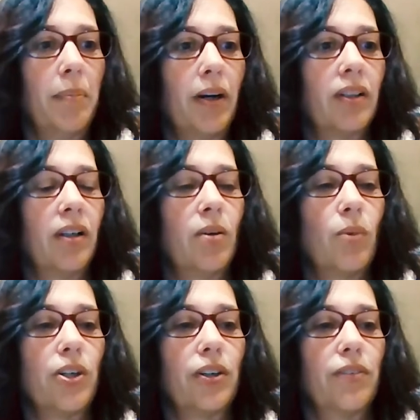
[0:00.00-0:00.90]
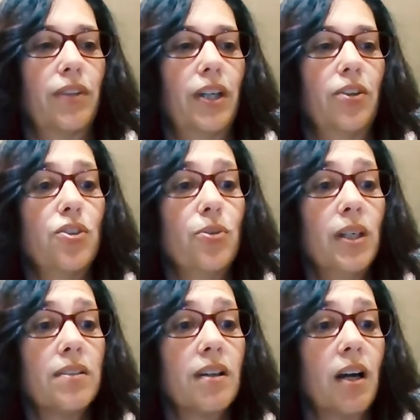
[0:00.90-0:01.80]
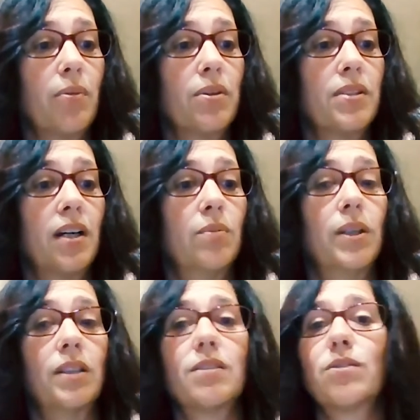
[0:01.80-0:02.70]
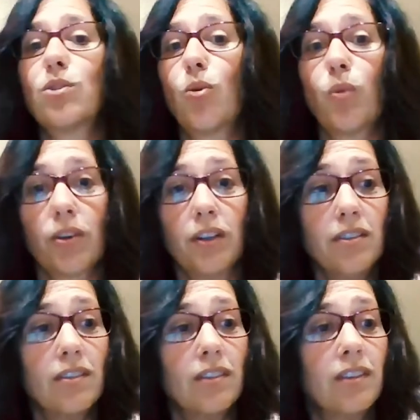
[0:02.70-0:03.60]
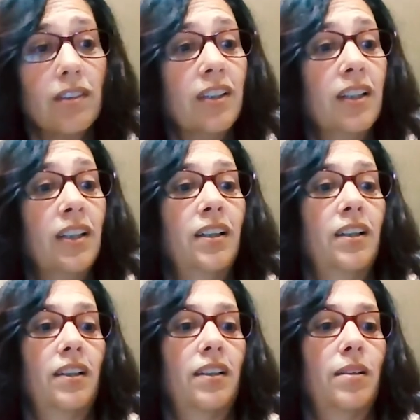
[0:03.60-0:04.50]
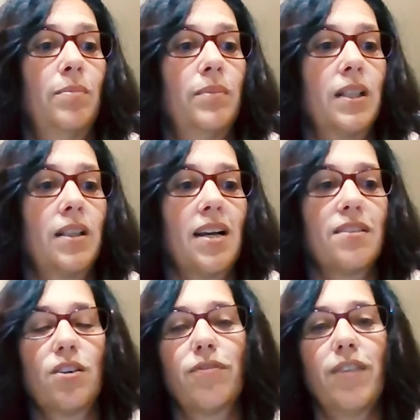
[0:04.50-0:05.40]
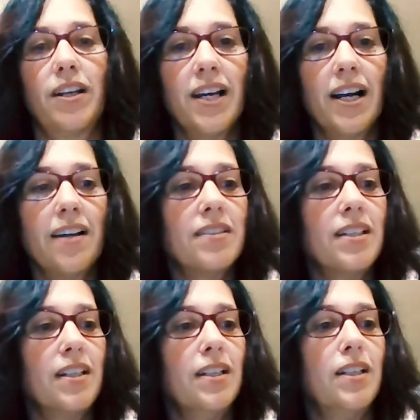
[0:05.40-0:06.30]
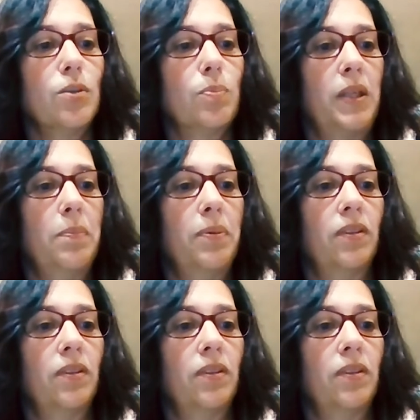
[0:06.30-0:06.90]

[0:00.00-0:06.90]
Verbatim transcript: about it and wondering if they could do it, I would tell them it's so worth it. Um, the classes are fantastic, people